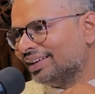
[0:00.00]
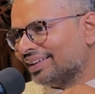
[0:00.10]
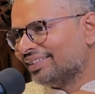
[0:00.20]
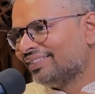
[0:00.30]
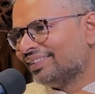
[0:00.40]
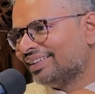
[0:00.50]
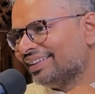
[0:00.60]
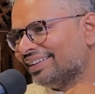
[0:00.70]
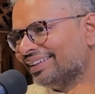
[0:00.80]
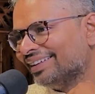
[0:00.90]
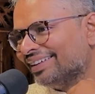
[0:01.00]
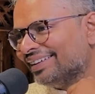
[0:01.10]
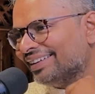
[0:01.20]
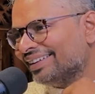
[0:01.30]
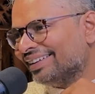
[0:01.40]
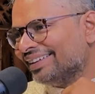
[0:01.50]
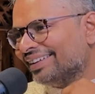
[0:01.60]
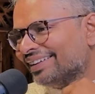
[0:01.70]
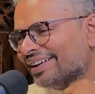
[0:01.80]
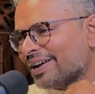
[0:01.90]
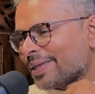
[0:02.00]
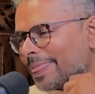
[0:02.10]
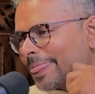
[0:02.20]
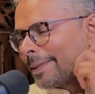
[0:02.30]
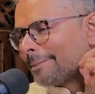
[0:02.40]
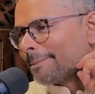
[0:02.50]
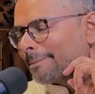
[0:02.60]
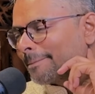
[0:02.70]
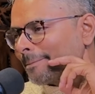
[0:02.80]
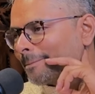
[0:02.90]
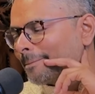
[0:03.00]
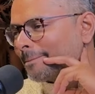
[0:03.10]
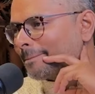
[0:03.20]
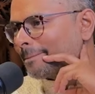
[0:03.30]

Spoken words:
Fantastic. Okay. So in terms